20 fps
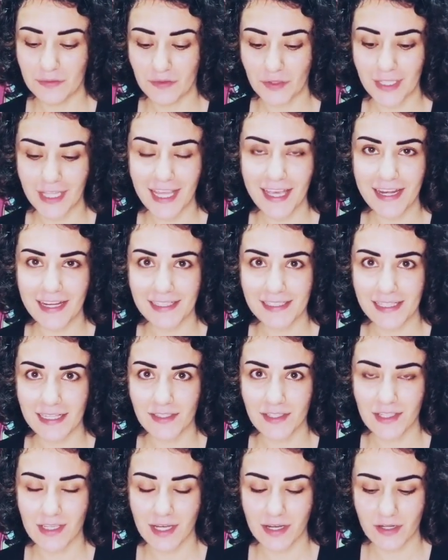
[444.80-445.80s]
for letting
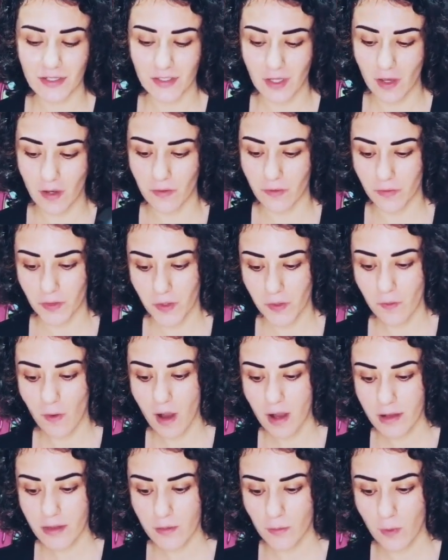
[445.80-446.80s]
Sagittarius go. You
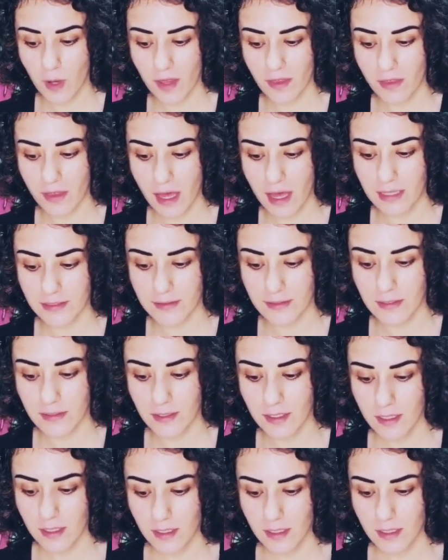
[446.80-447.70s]
are the one that